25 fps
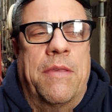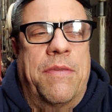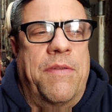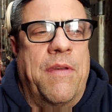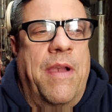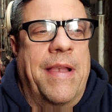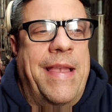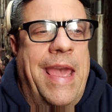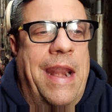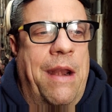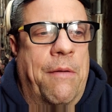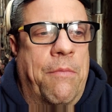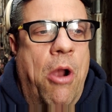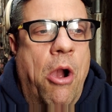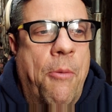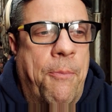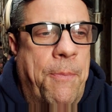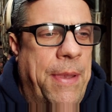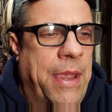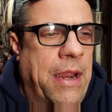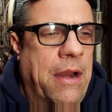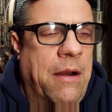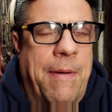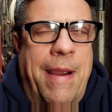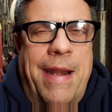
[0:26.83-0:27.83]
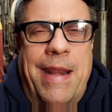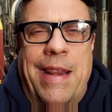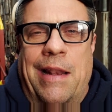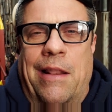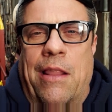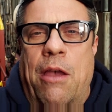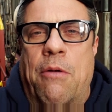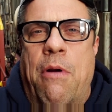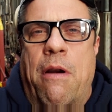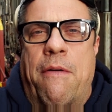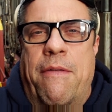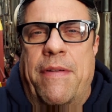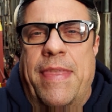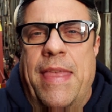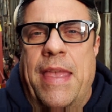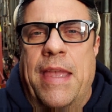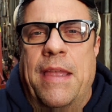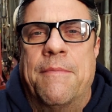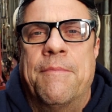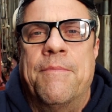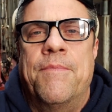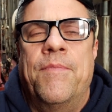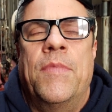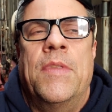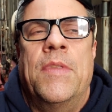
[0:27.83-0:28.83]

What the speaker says: So I got a rope here ready to lower everything